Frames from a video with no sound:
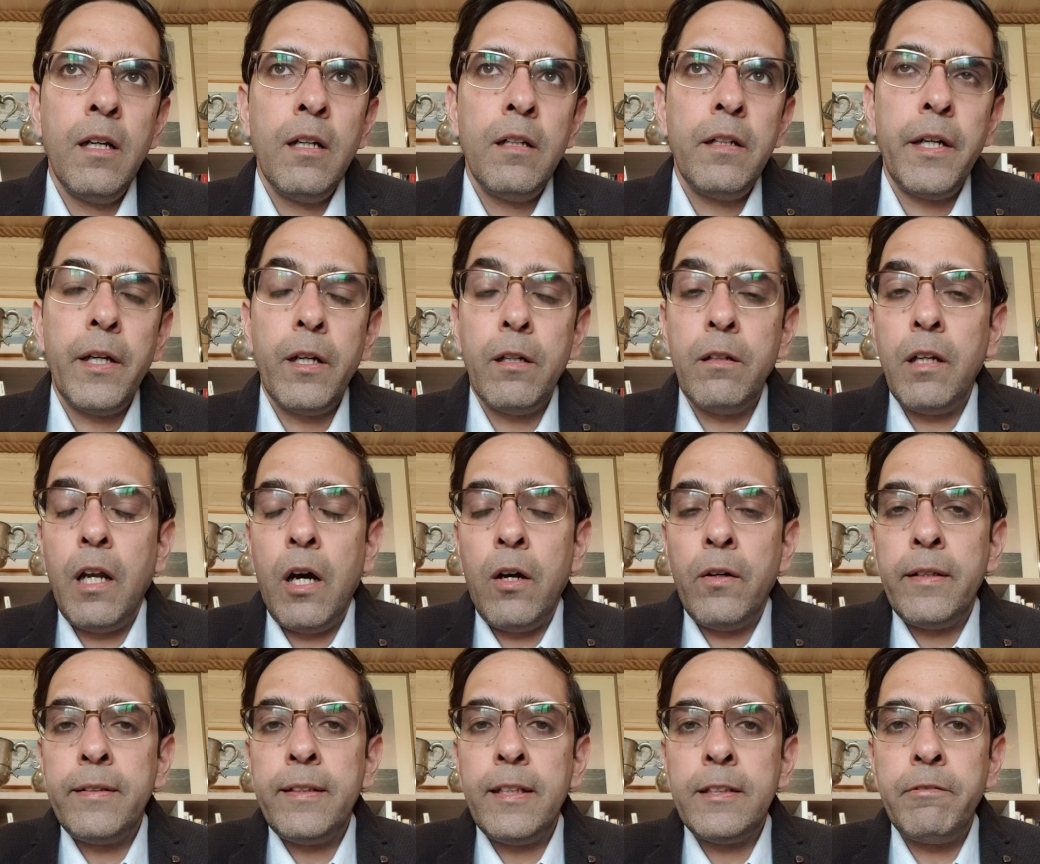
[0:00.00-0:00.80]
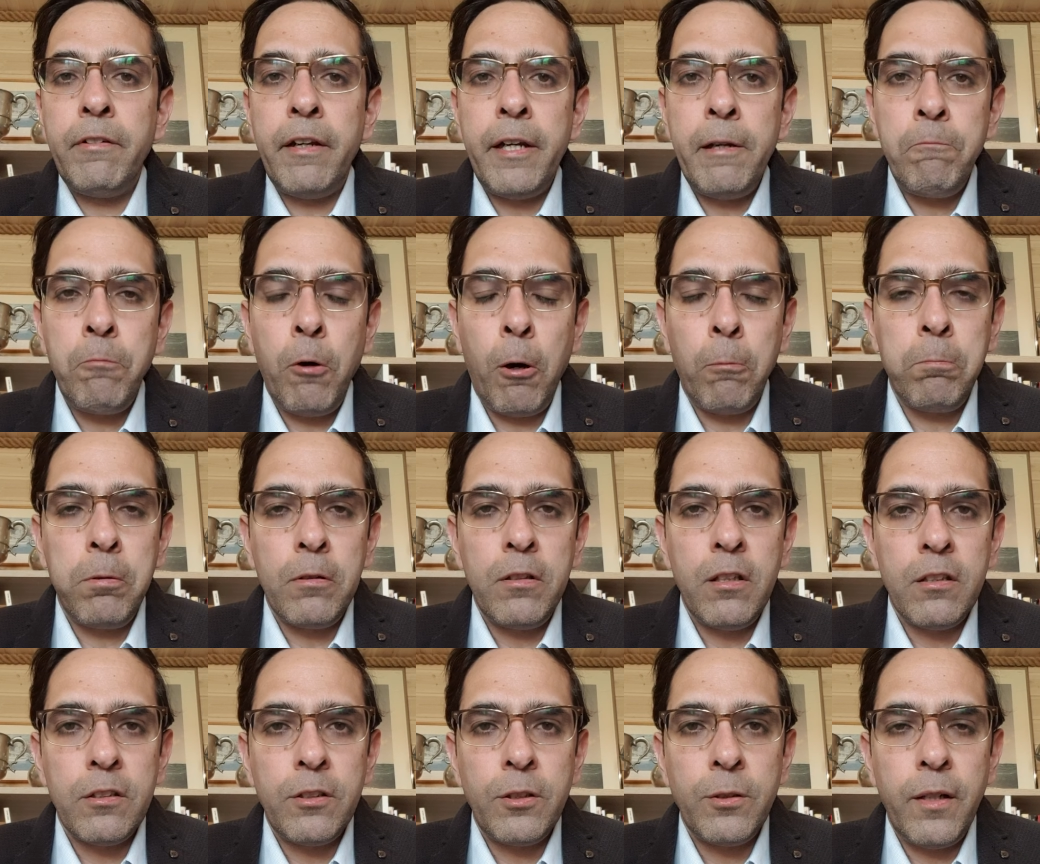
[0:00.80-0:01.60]
nowadays it's very
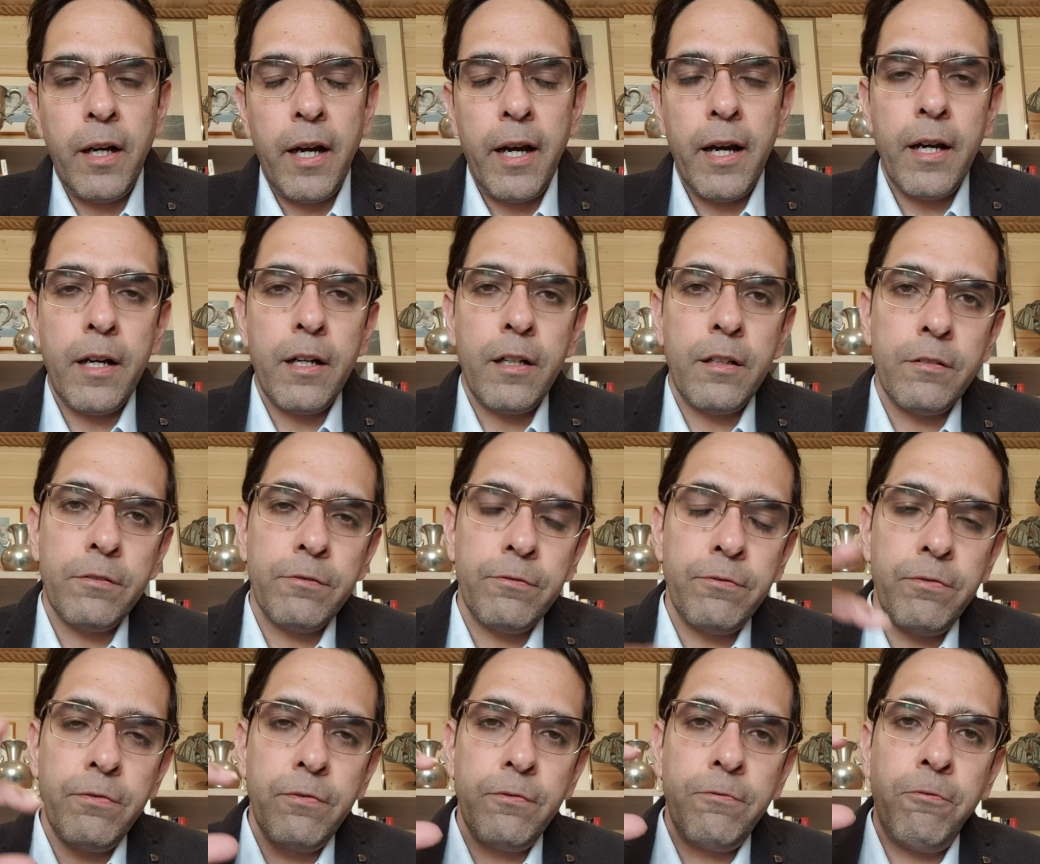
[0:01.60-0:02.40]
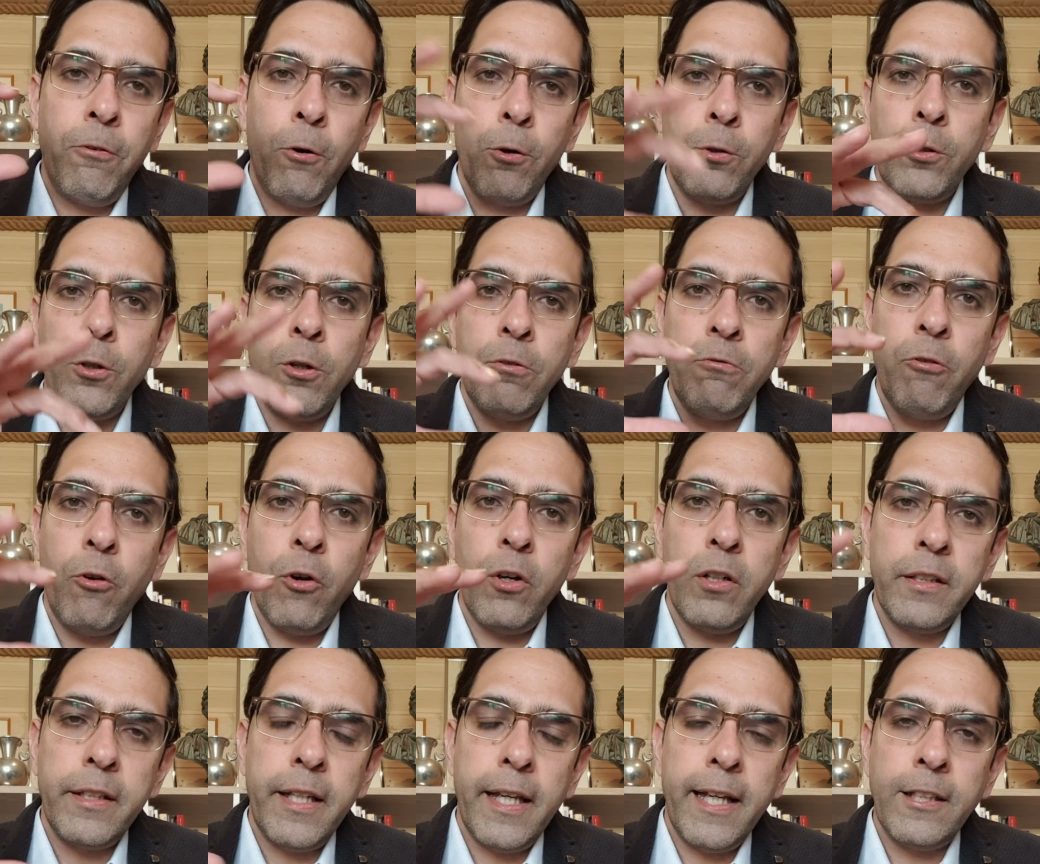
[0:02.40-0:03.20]
popular to have
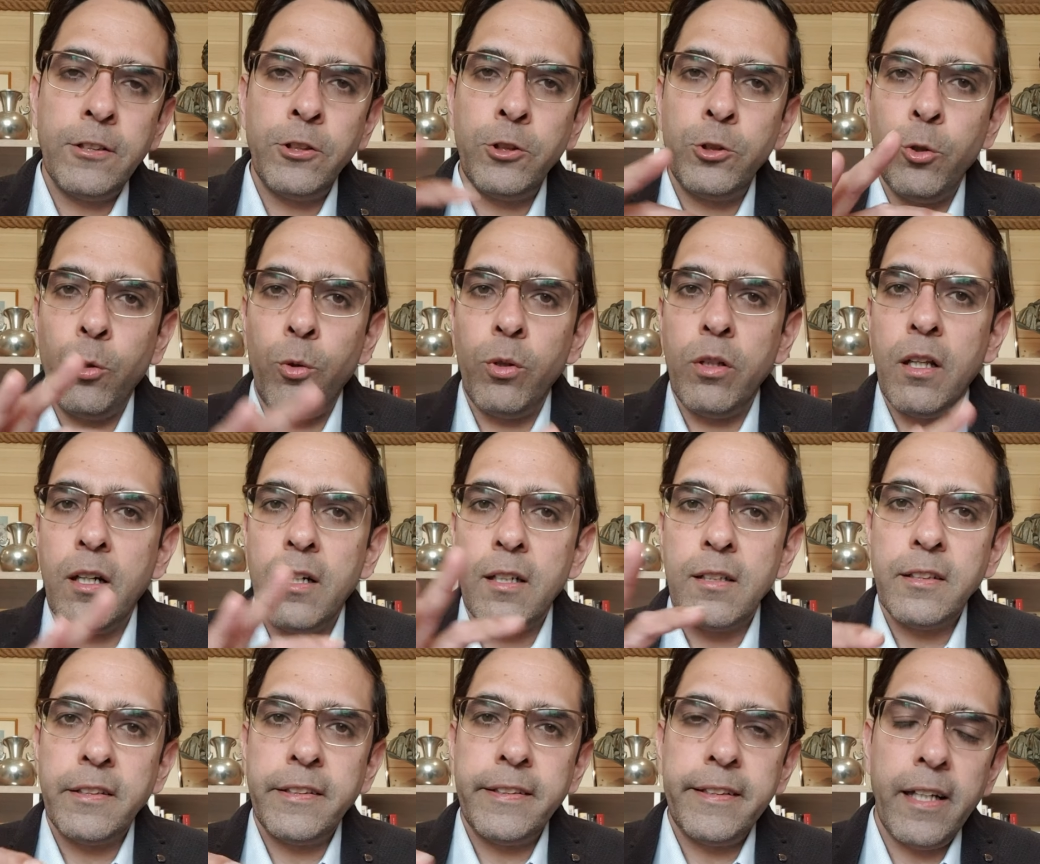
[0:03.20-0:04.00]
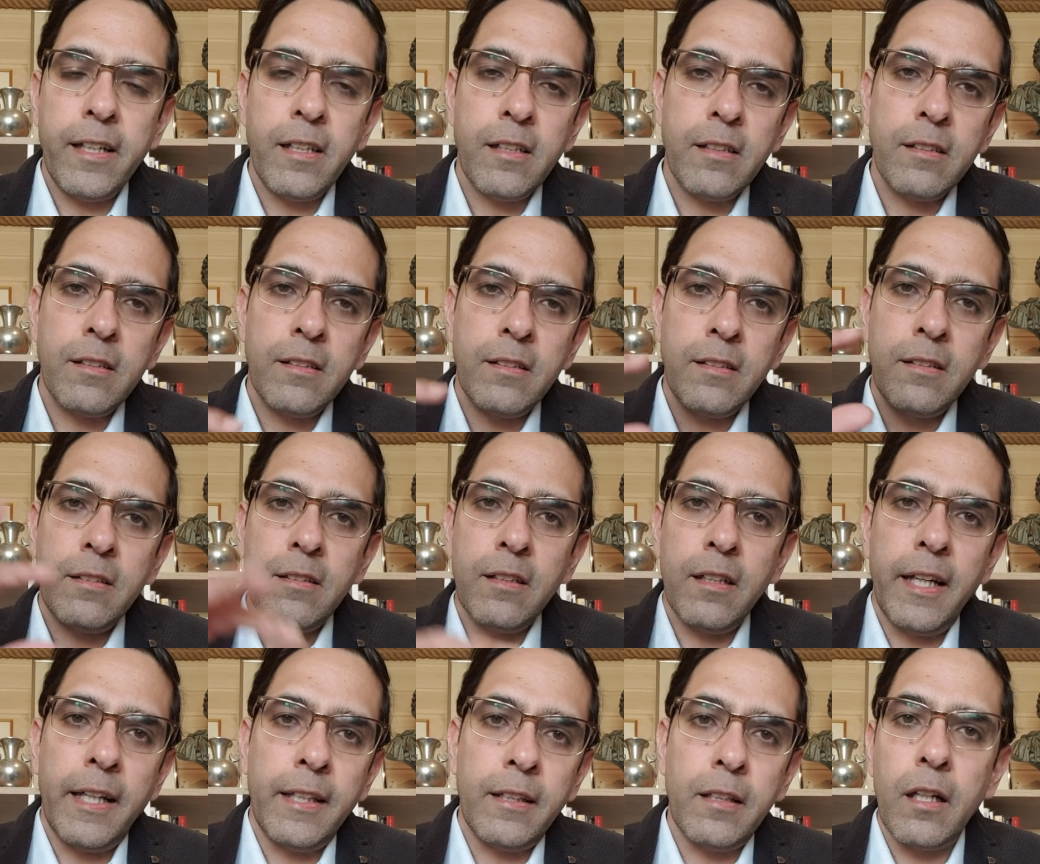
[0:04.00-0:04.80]
photovoltaic solar cells
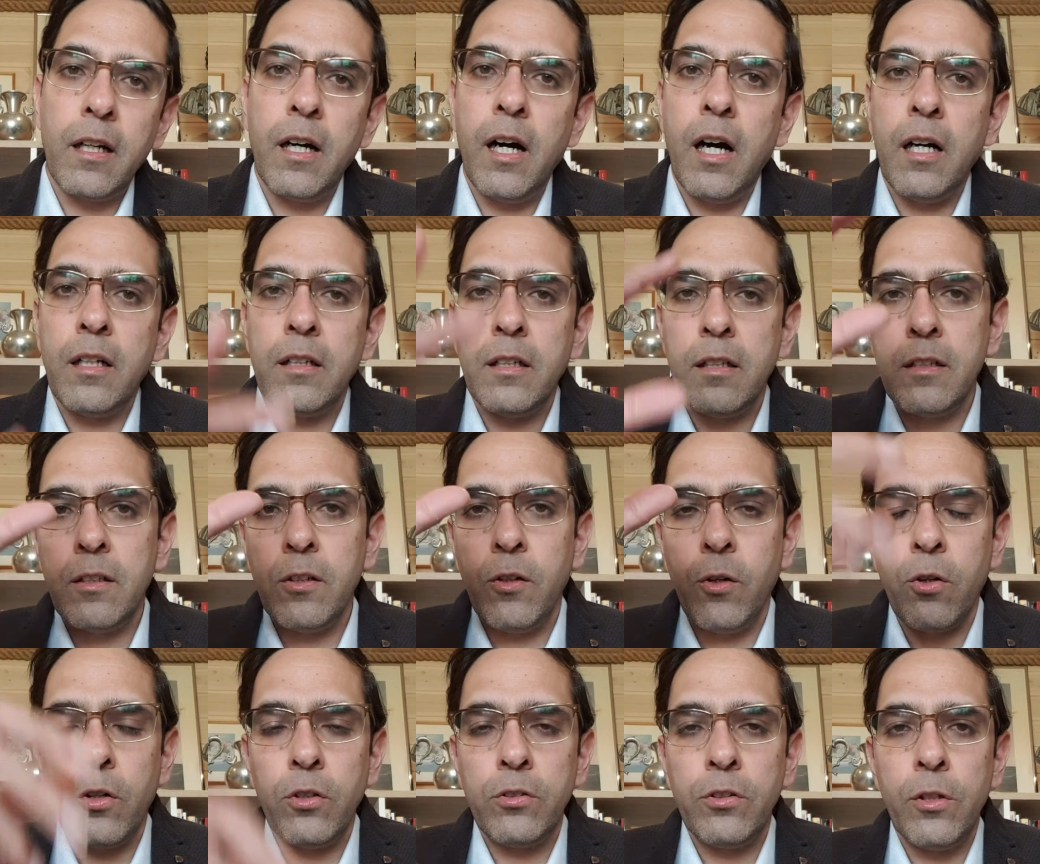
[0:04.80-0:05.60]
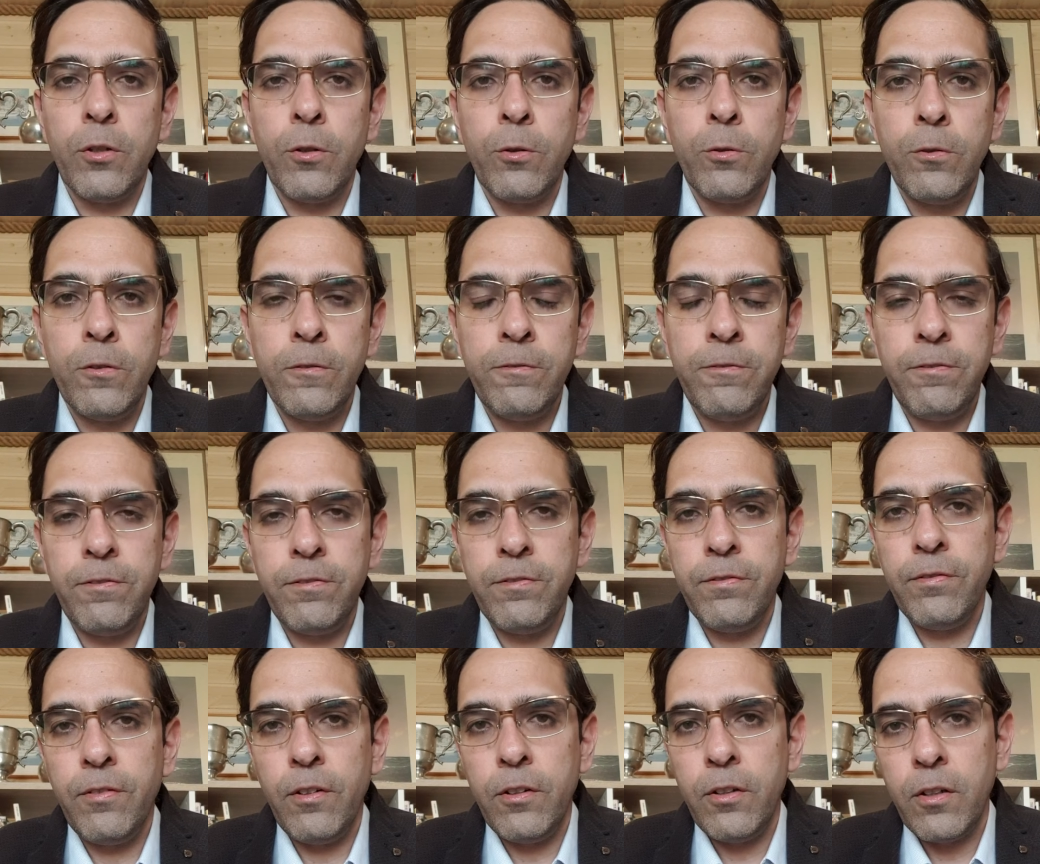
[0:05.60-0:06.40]
in the garden or on the
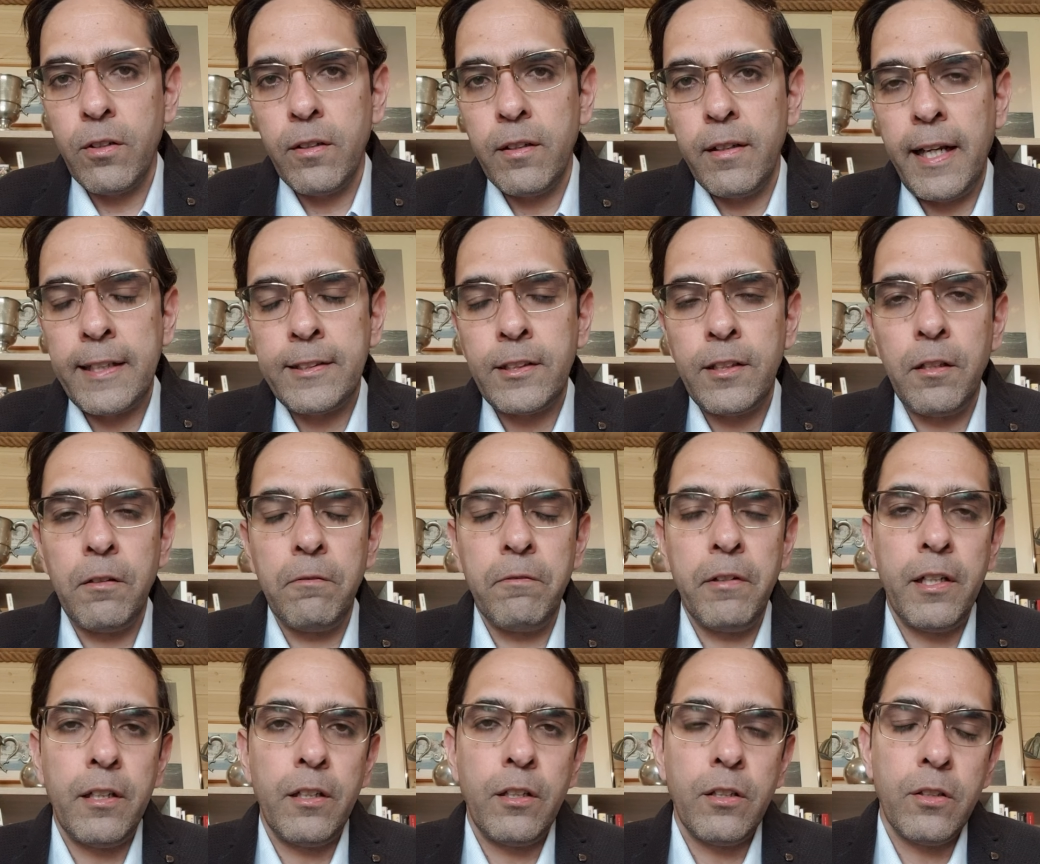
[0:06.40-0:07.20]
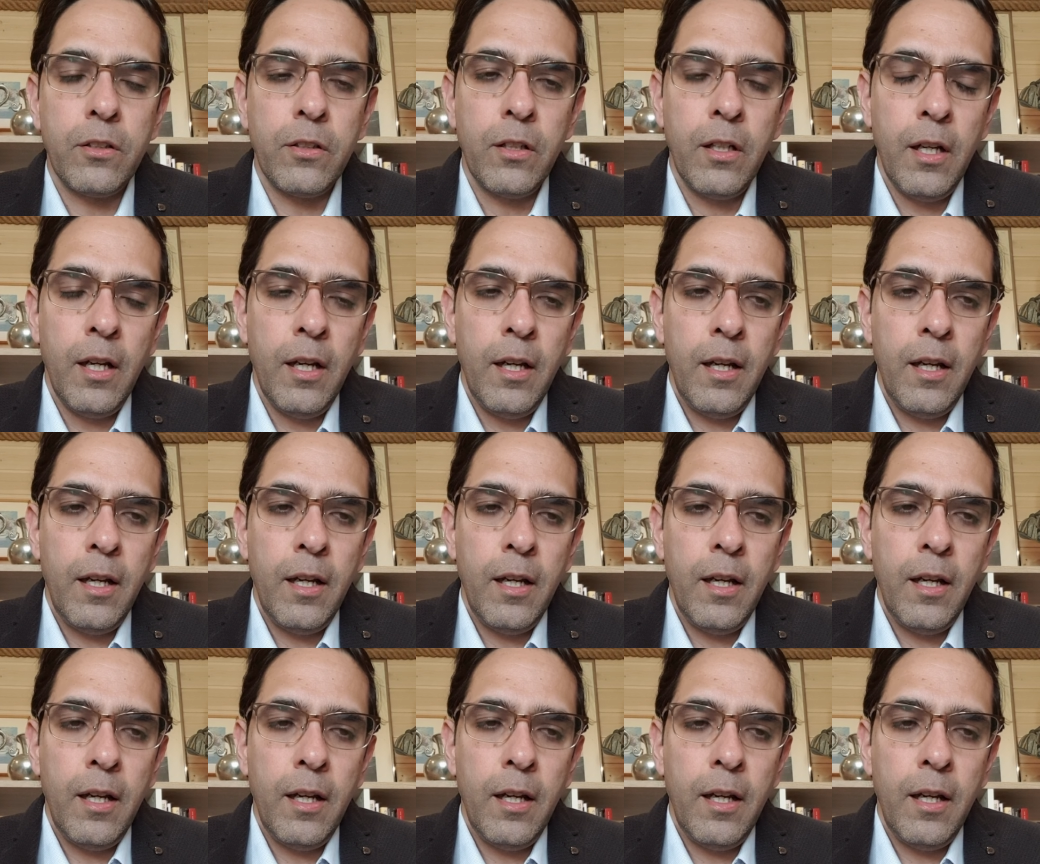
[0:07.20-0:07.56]
roof or next to the window,